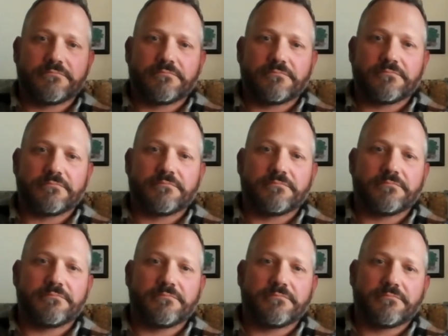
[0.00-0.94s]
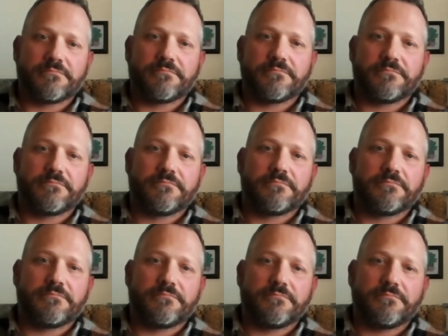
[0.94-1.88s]

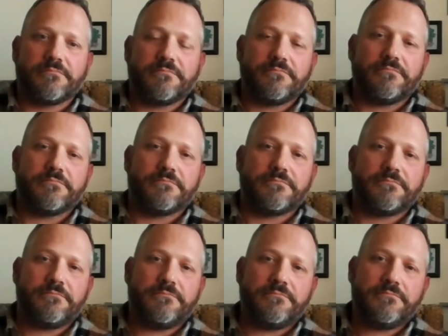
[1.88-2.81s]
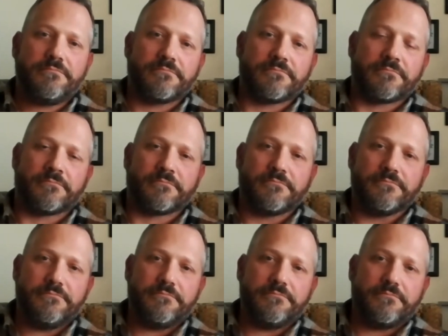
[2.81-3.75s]

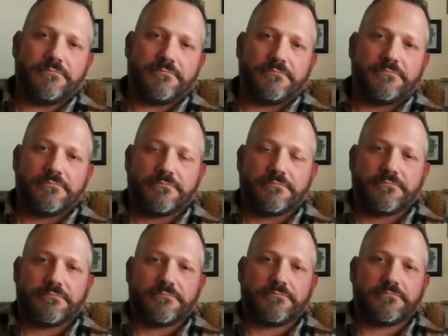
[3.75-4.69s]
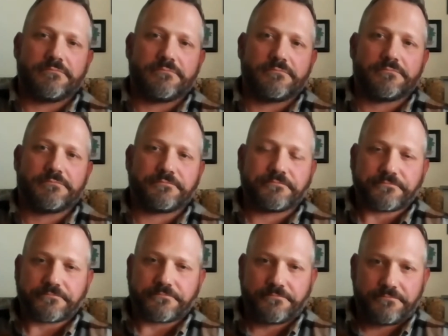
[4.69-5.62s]

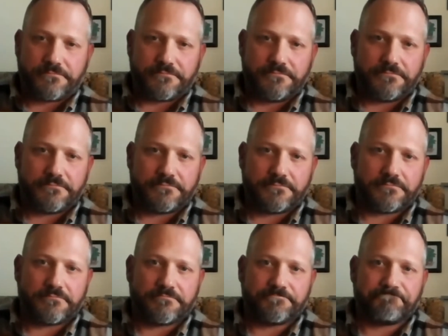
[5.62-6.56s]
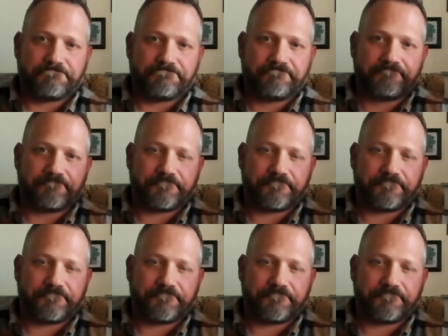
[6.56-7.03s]
The person shown says nothing.